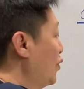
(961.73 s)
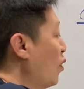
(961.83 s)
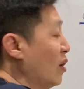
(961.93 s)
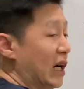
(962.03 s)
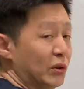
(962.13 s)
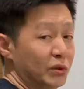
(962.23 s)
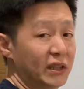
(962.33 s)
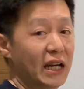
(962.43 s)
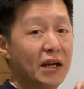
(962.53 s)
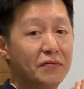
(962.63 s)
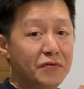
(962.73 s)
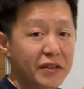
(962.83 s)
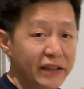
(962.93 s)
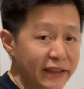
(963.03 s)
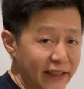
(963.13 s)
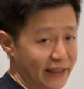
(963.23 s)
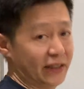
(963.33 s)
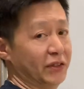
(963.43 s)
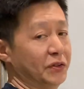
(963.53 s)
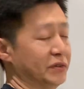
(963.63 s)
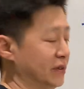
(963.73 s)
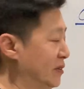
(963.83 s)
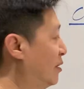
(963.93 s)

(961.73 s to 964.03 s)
dog hour, everything can use.